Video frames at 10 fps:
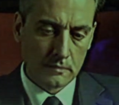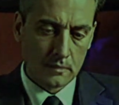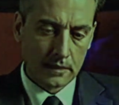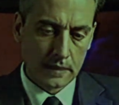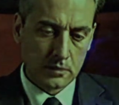
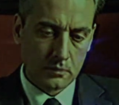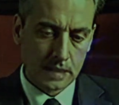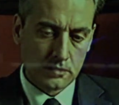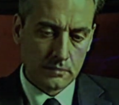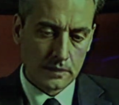I had
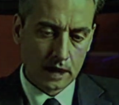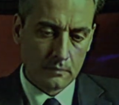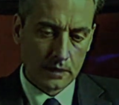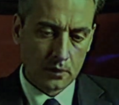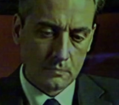not entered the
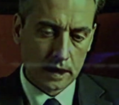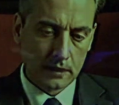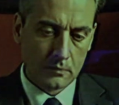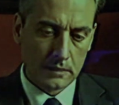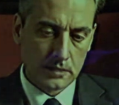army on
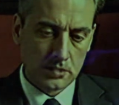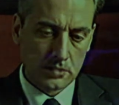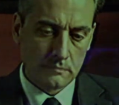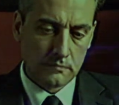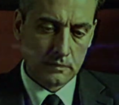my own
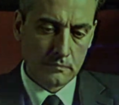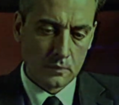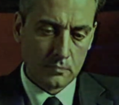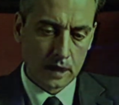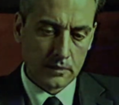initiative,
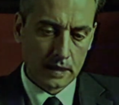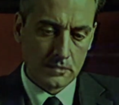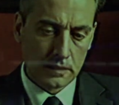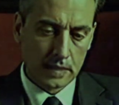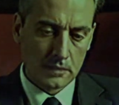but rather
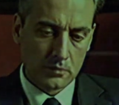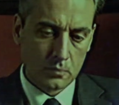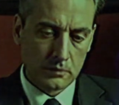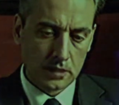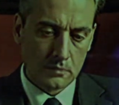as a
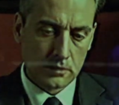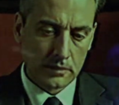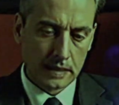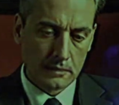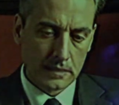natural result of
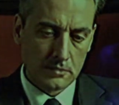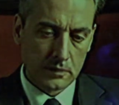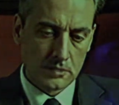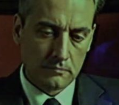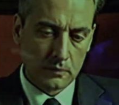the
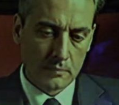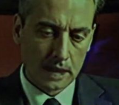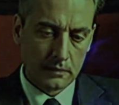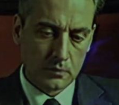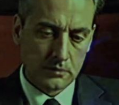enlistment of the
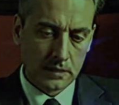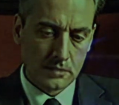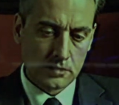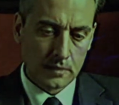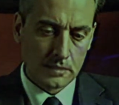man whose
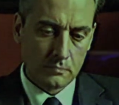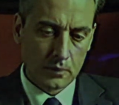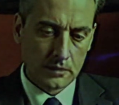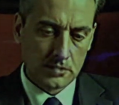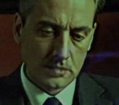
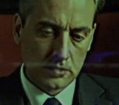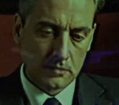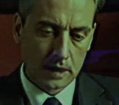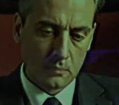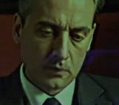indispensable
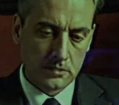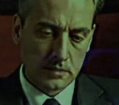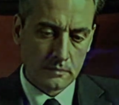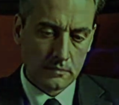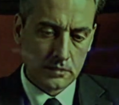assistant I was,
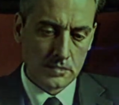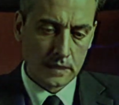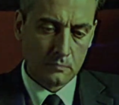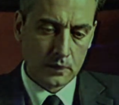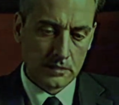the
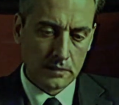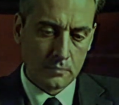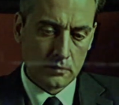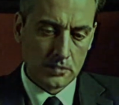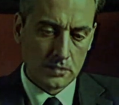
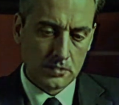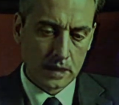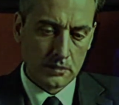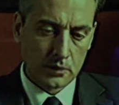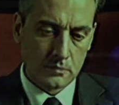celebrated Boston
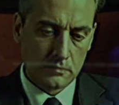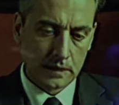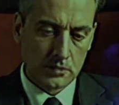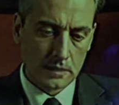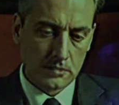surgical
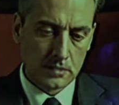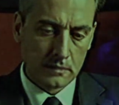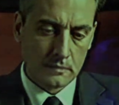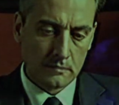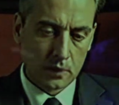specialist,
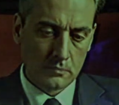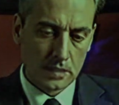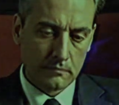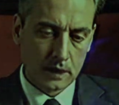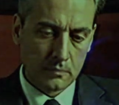
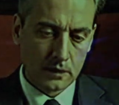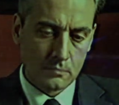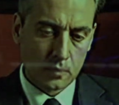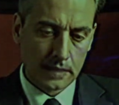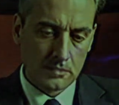Dr.
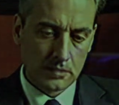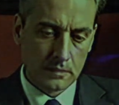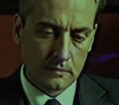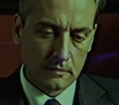Herbert West.